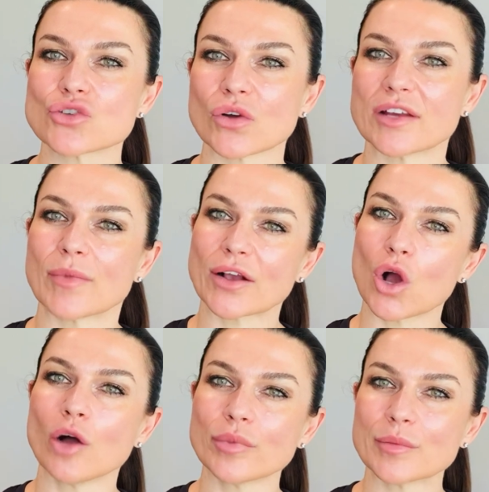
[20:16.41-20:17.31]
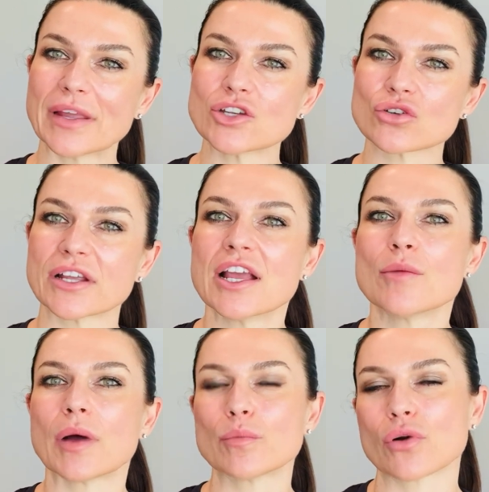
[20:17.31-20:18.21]
join my complimentary
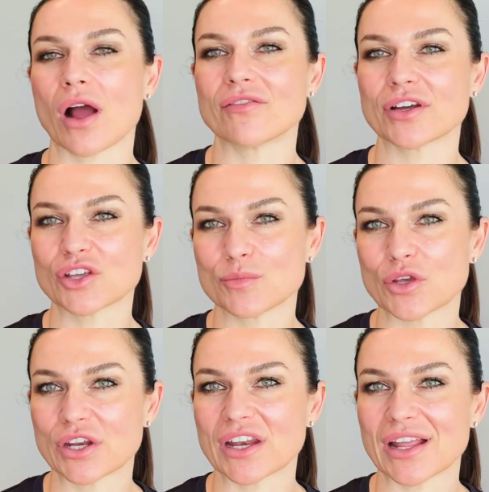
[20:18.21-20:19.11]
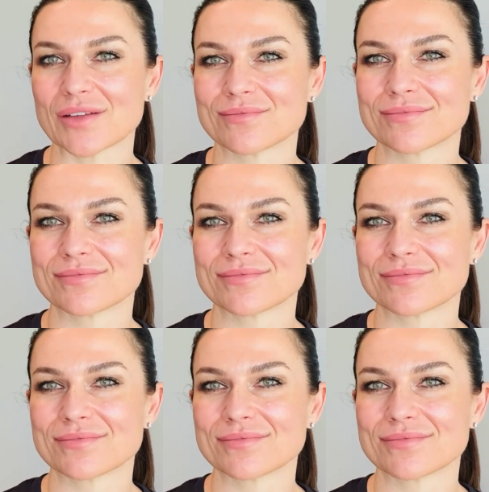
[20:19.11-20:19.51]
but private community.